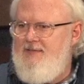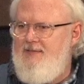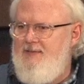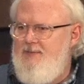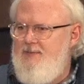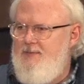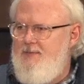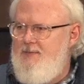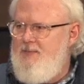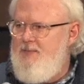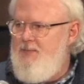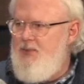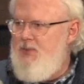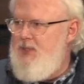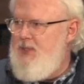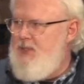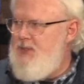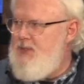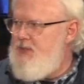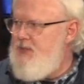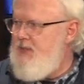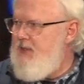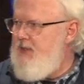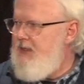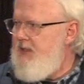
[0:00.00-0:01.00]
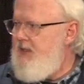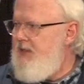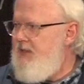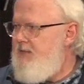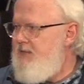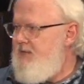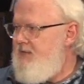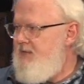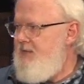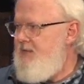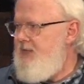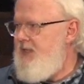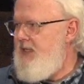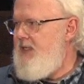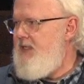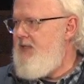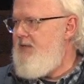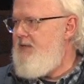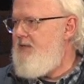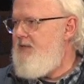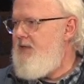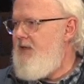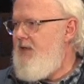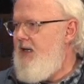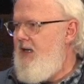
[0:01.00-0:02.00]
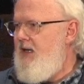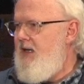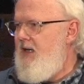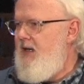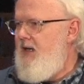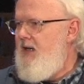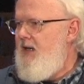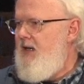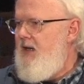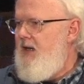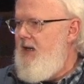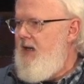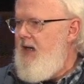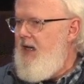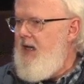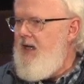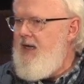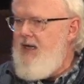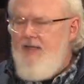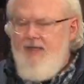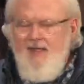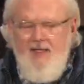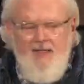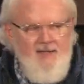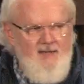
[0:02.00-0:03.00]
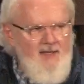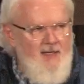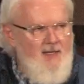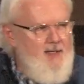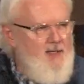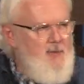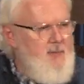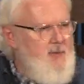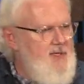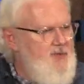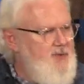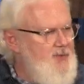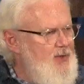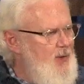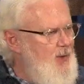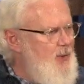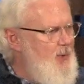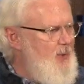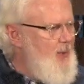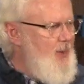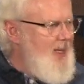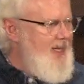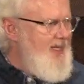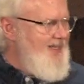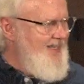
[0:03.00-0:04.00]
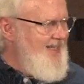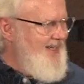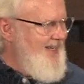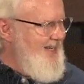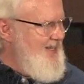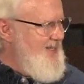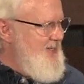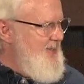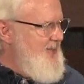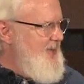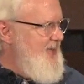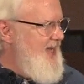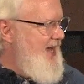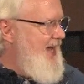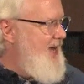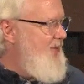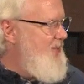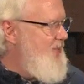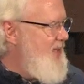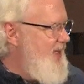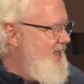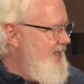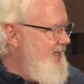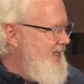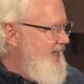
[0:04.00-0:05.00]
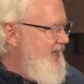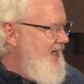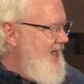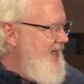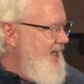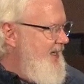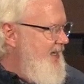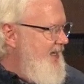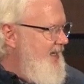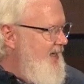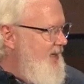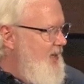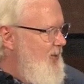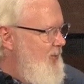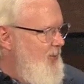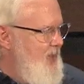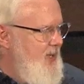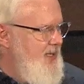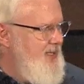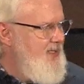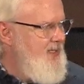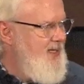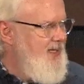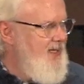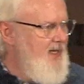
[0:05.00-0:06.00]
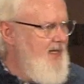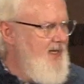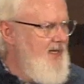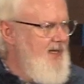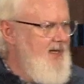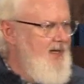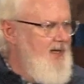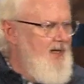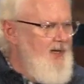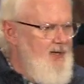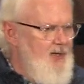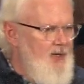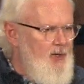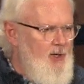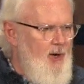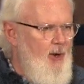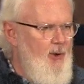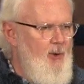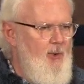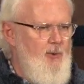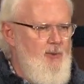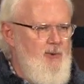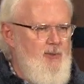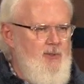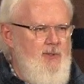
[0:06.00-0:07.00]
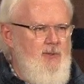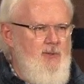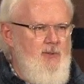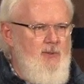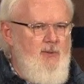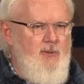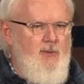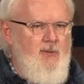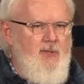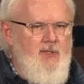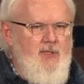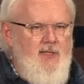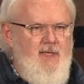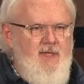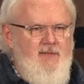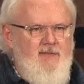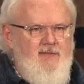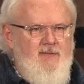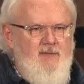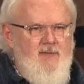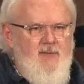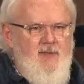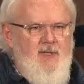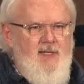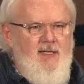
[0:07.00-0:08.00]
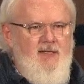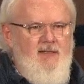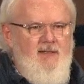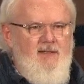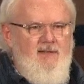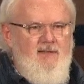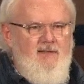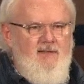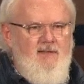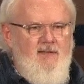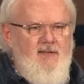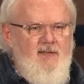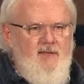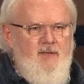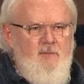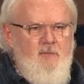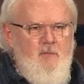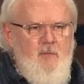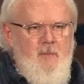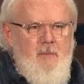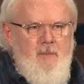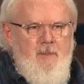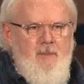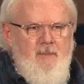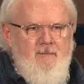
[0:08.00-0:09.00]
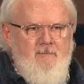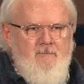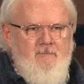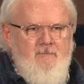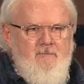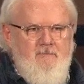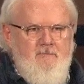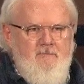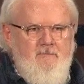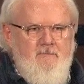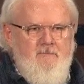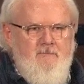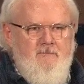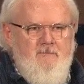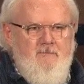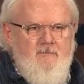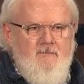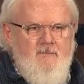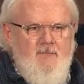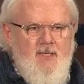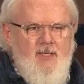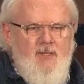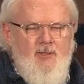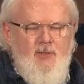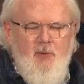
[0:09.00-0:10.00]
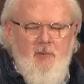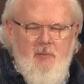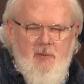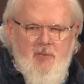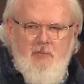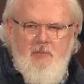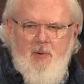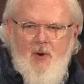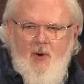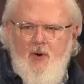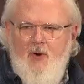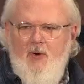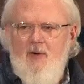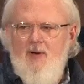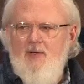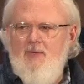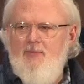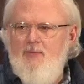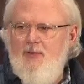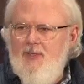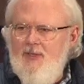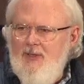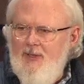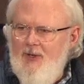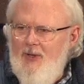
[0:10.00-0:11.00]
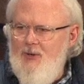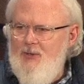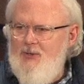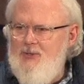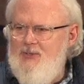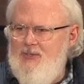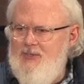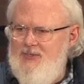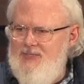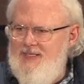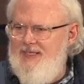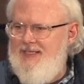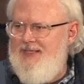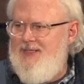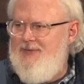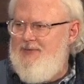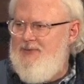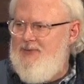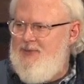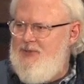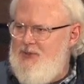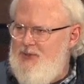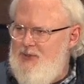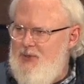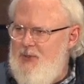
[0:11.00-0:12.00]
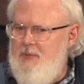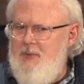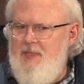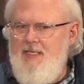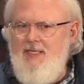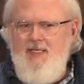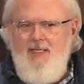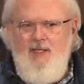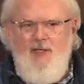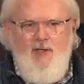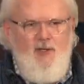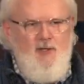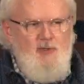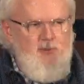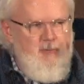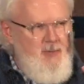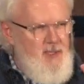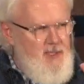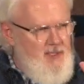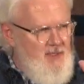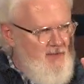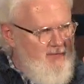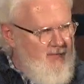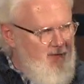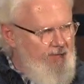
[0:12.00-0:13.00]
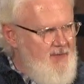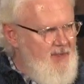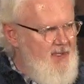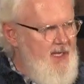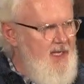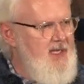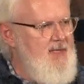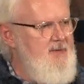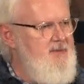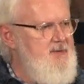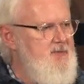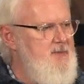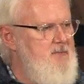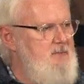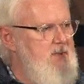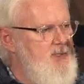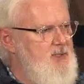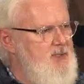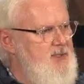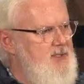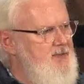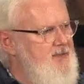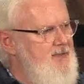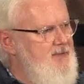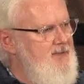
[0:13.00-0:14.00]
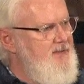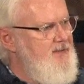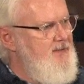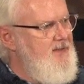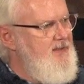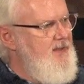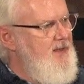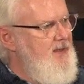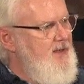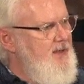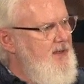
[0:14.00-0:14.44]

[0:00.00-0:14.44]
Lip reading: and preach to the least of these. And on that day, you may say, "Well, when did I do that? When did I go to the least of these?" And you'll be part of what Lars did for so many years because you gave to missions, and